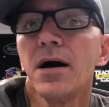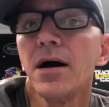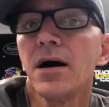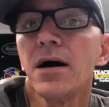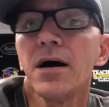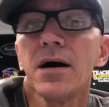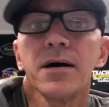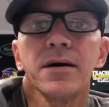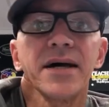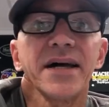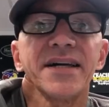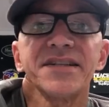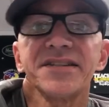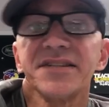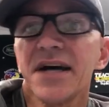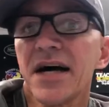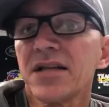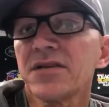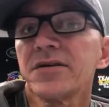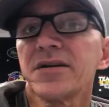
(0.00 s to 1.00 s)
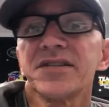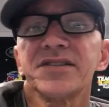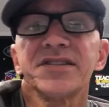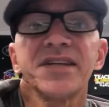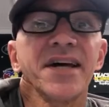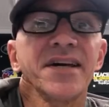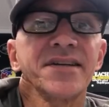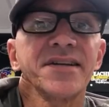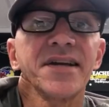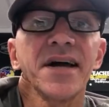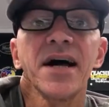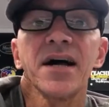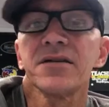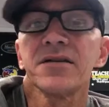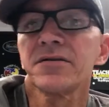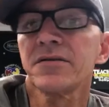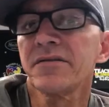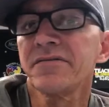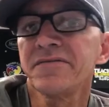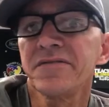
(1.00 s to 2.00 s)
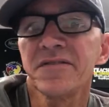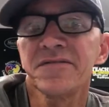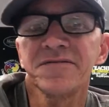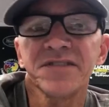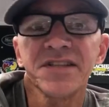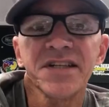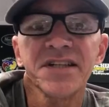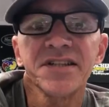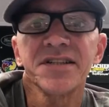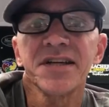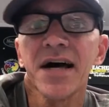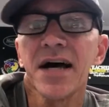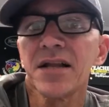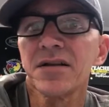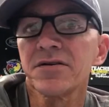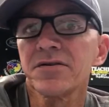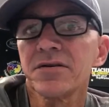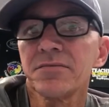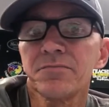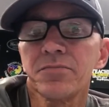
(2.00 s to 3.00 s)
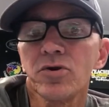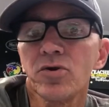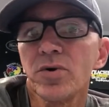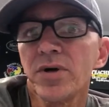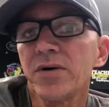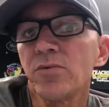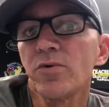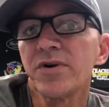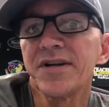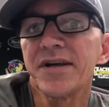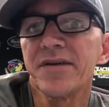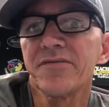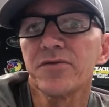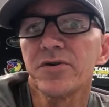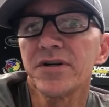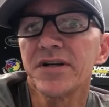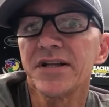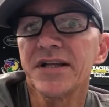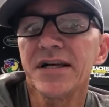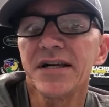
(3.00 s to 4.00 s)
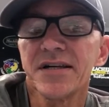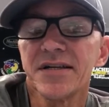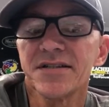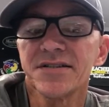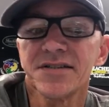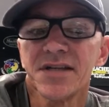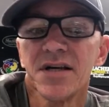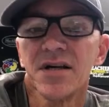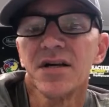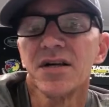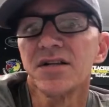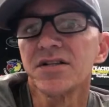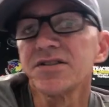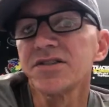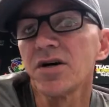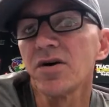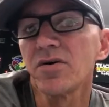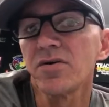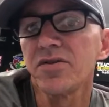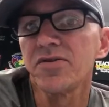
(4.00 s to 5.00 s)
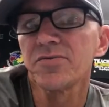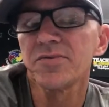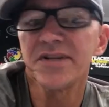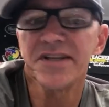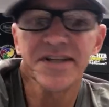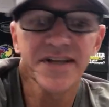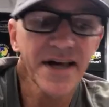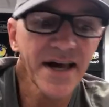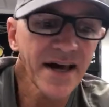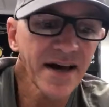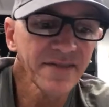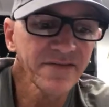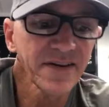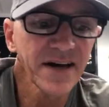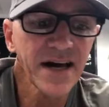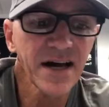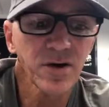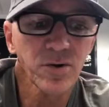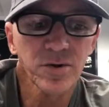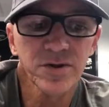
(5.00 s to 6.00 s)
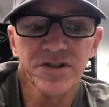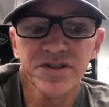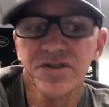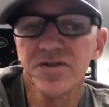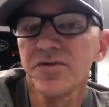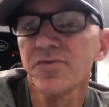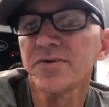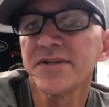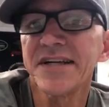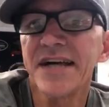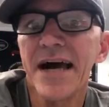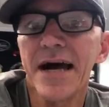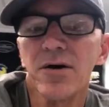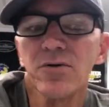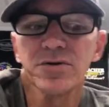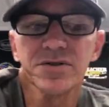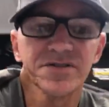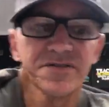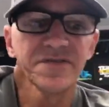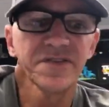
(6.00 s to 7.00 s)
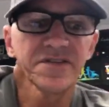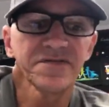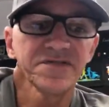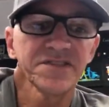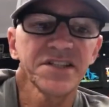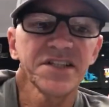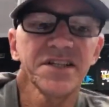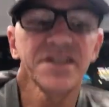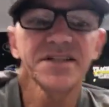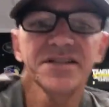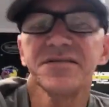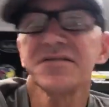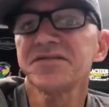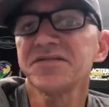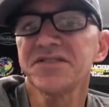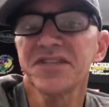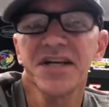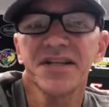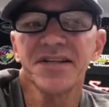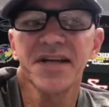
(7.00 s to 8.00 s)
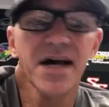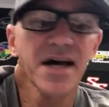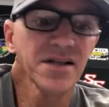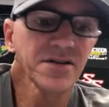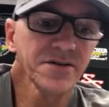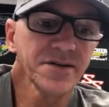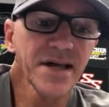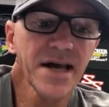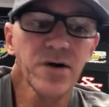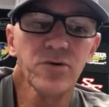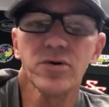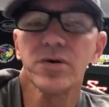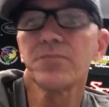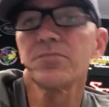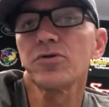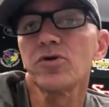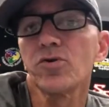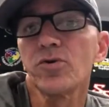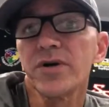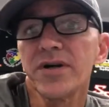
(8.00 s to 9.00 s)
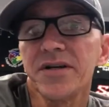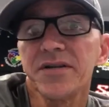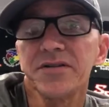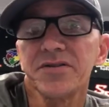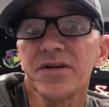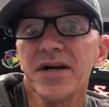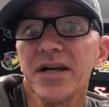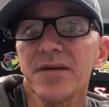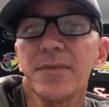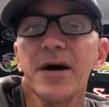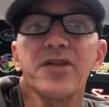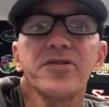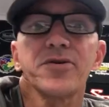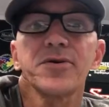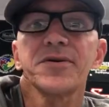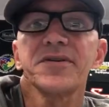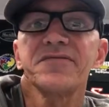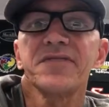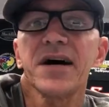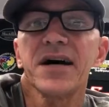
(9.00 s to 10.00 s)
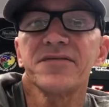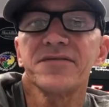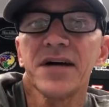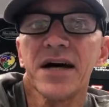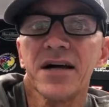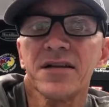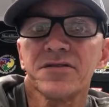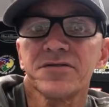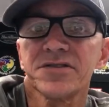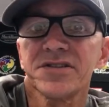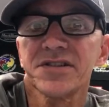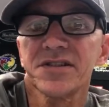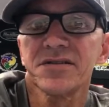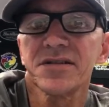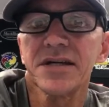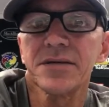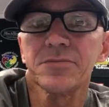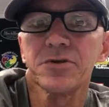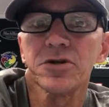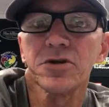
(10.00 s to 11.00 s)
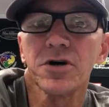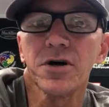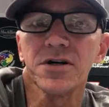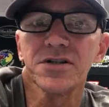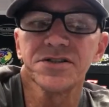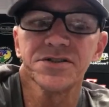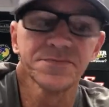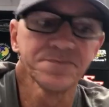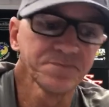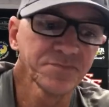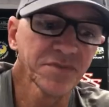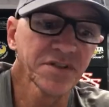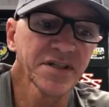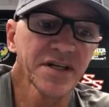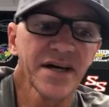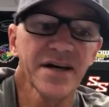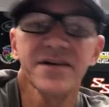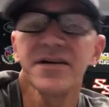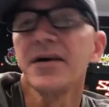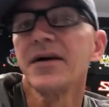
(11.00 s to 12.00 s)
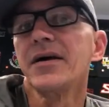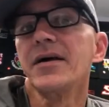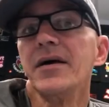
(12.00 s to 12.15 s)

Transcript: a uh, $8, a $10, a $15 employee, whatever it is. So three and a half hours, three hours, 15, $10 an hour employee, you got about $35 in labor cost, okay?